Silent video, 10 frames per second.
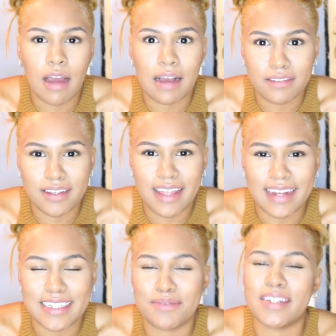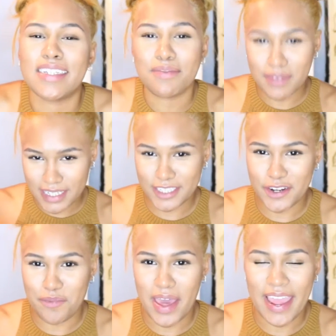After that she put a deep
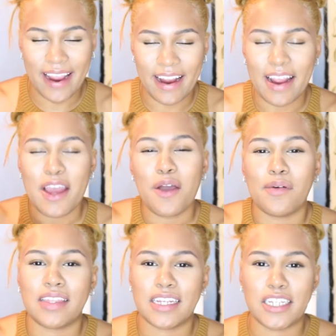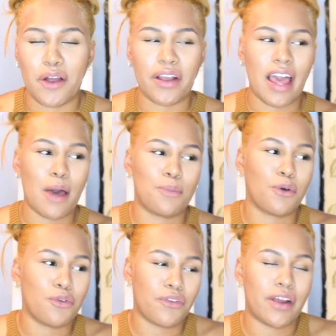conditioner in my hair with a shower cap
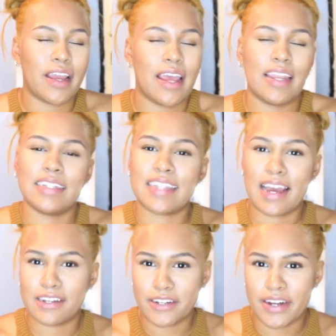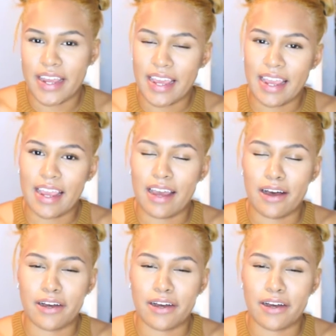over it, and I sat under a